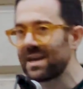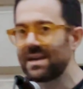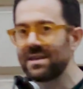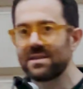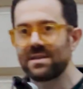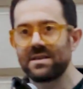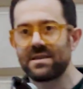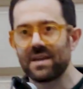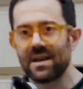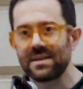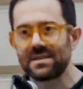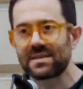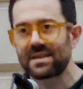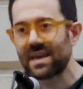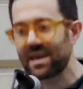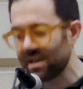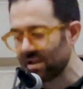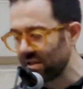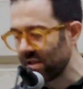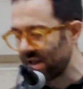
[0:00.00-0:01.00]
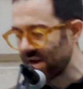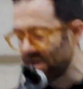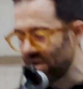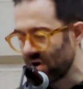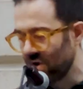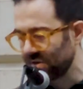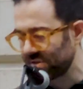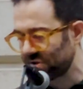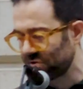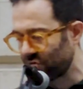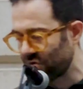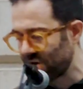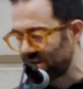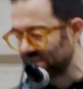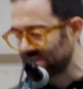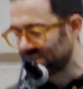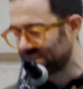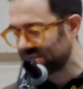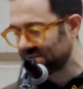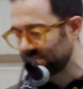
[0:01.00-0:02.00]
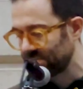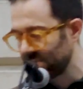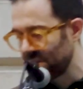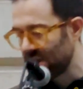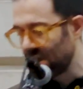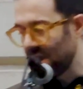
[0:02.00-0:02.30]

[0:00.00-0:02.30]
It does kill in our streets.